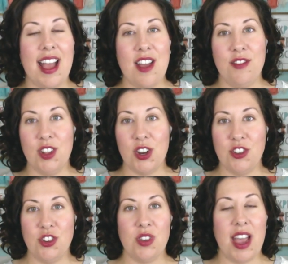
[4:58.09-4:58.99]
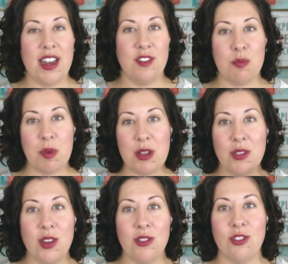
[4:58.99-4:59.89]
I have learned to kind of
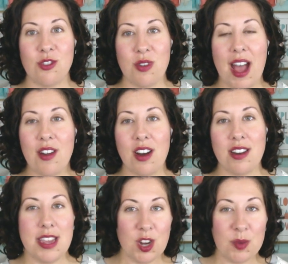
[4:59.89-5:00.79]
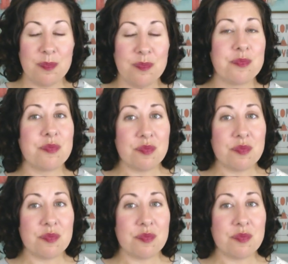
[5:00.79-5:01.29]
sprinkle those throughout our year